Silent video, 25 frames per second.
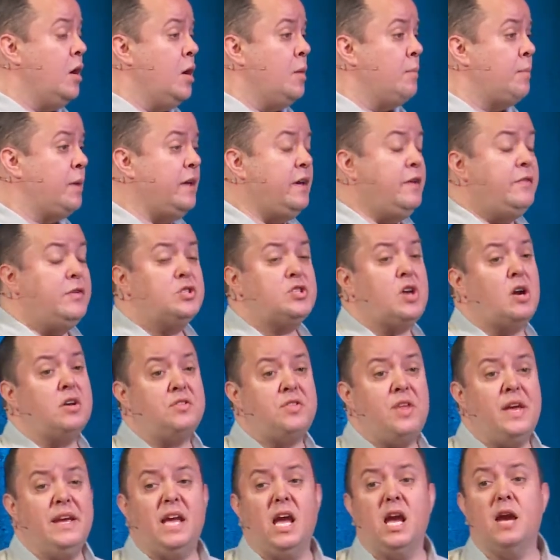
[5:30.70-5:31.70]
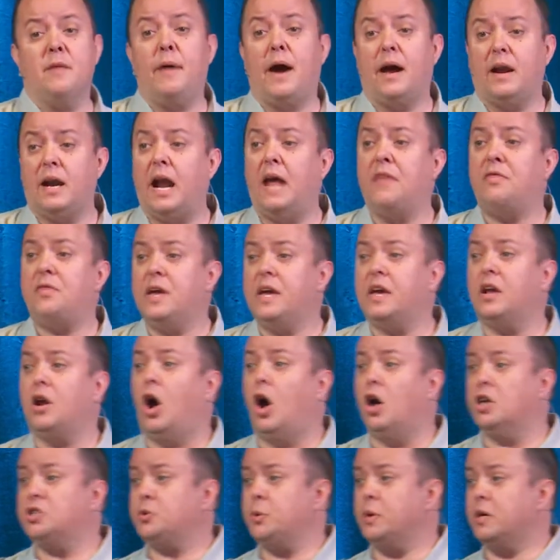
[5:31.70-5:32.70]
But if you start thinking about it, I think it
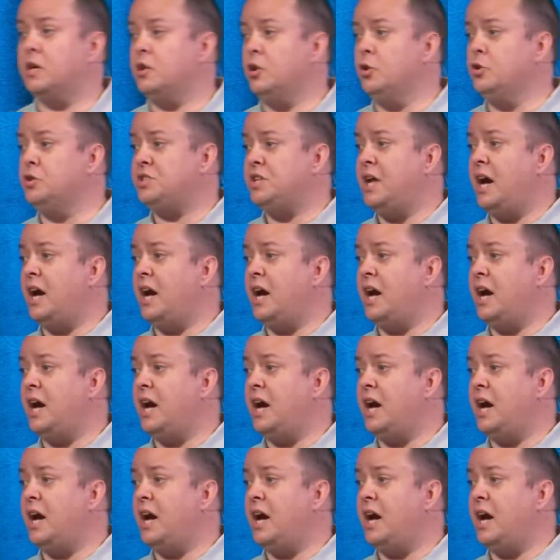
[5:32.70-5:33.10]
also includes